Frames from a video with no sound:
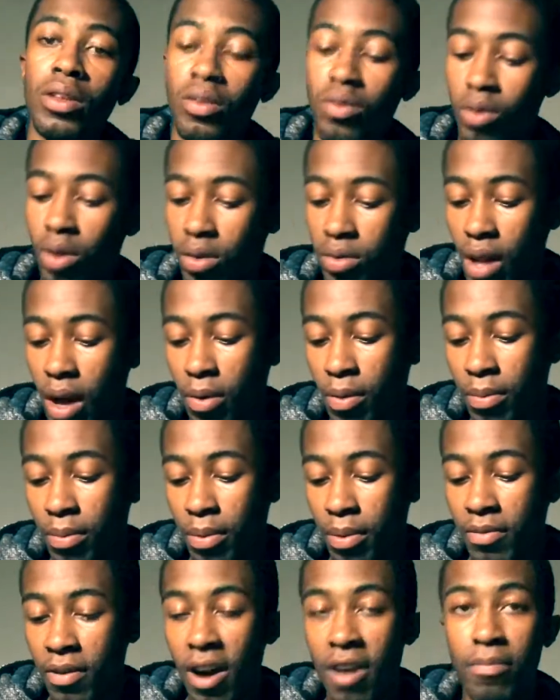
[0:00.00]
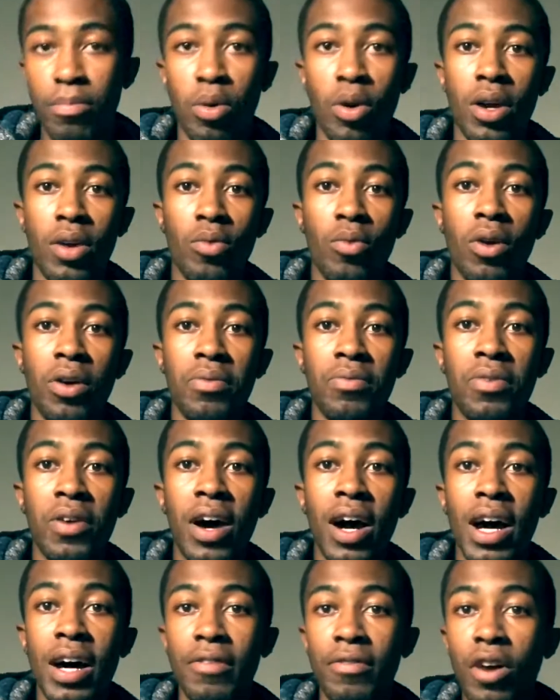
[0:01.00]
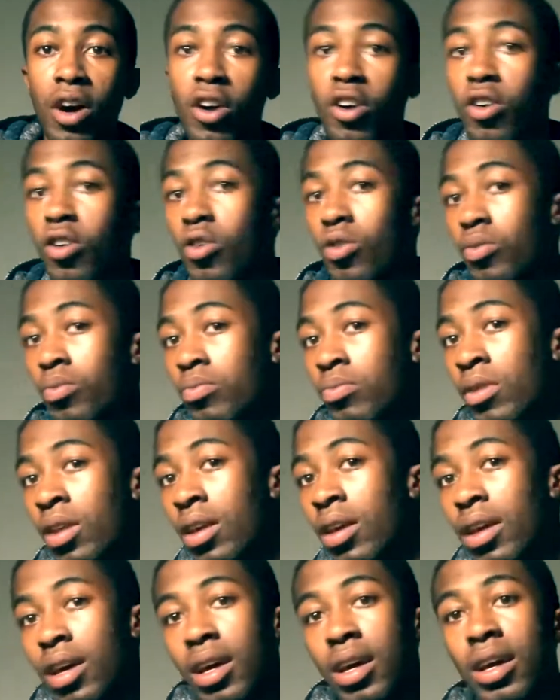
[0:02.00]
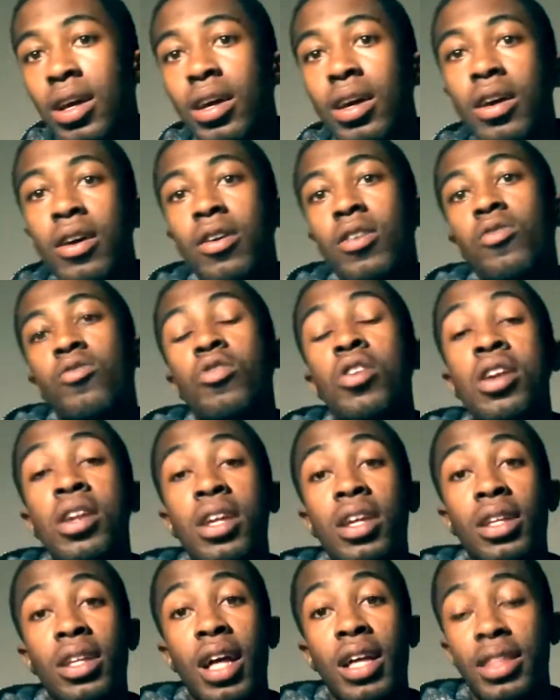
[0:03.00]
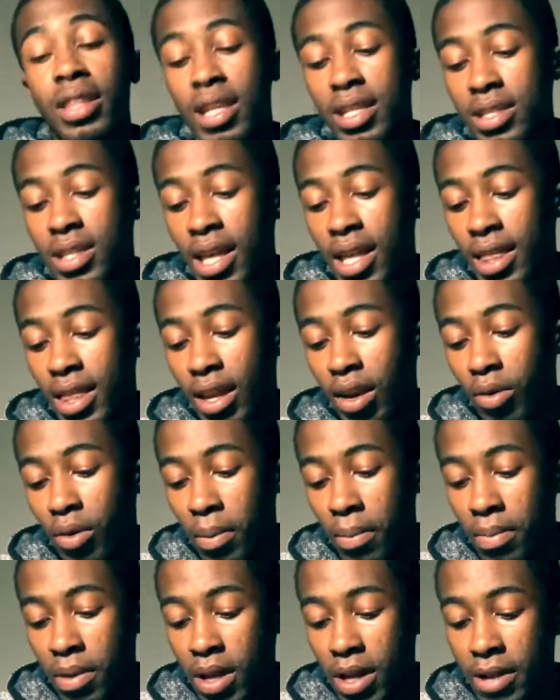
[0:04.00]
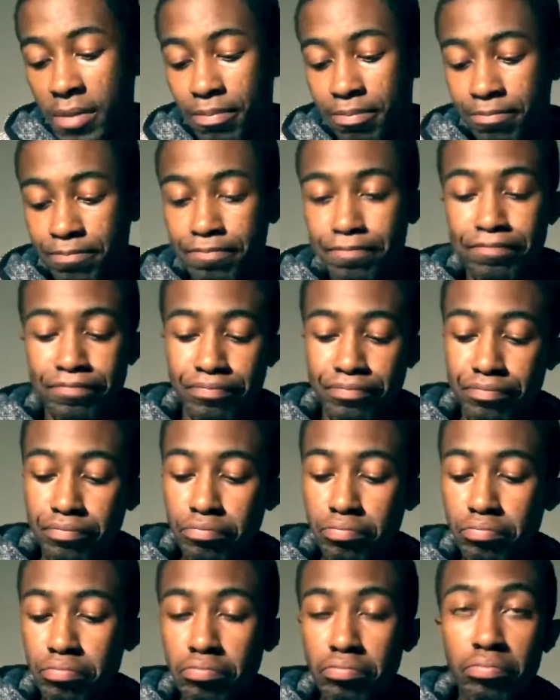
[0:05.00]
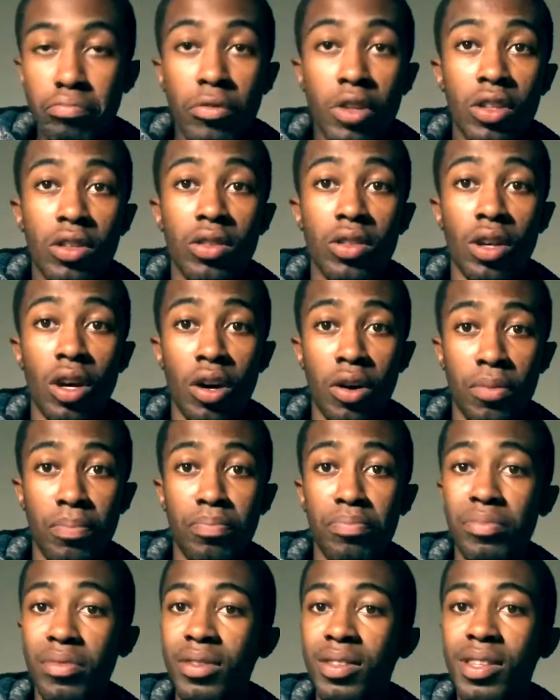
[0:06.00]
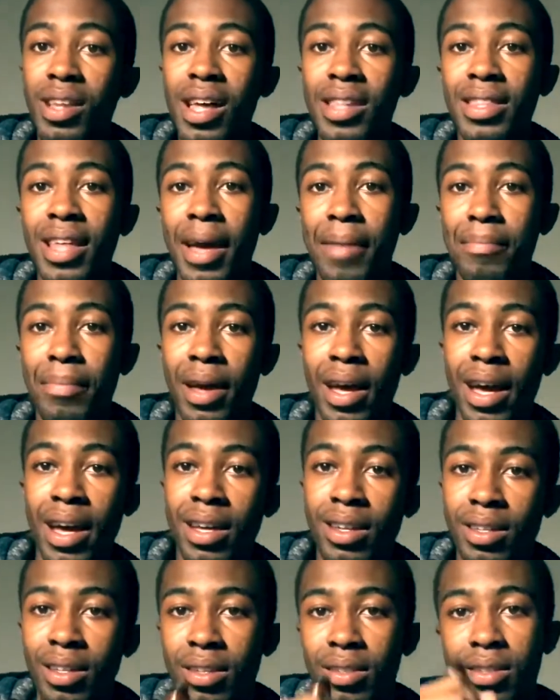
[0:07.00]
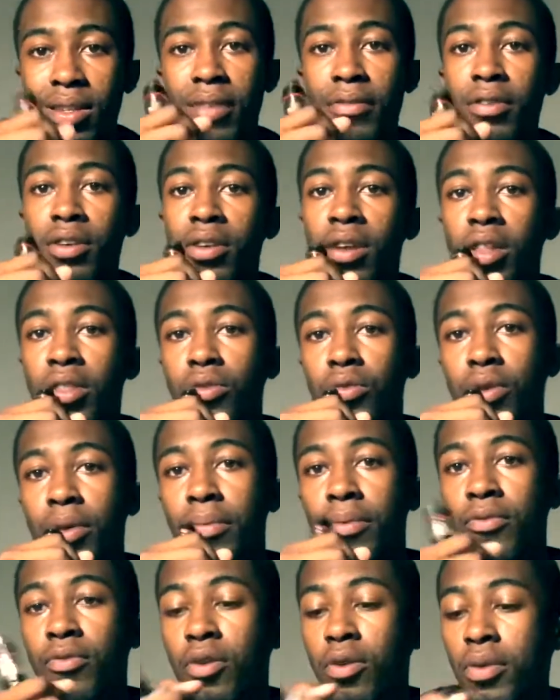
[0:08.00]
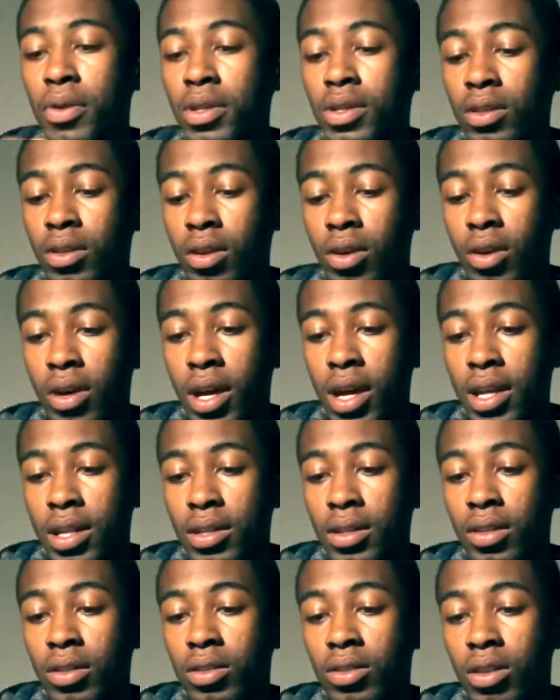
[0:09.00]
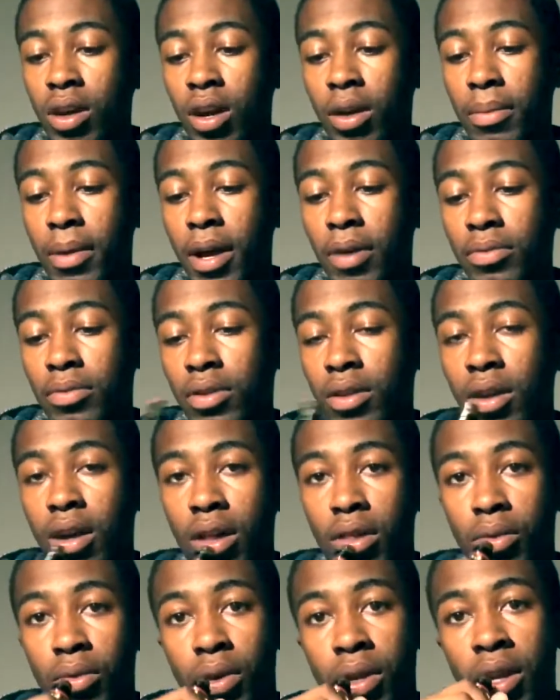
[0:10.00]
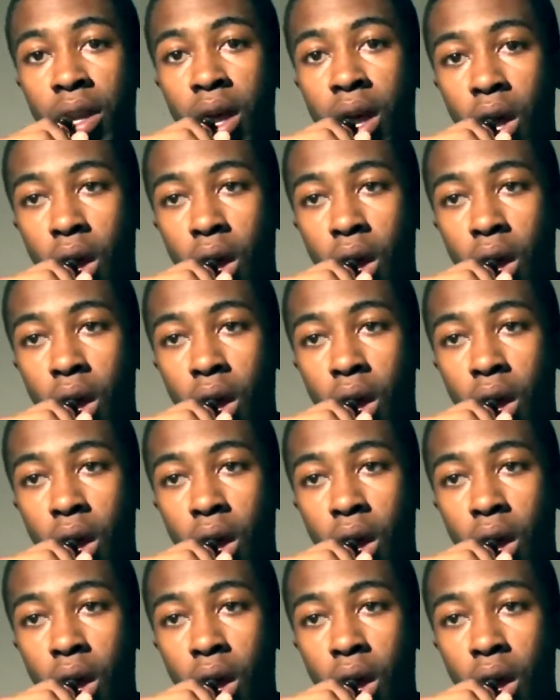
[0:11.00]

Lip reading: well, not 1.5, 0.15 reading like they said that it would be. So it's not that bad. Just give it another rip before we go ahead and talk about the other one.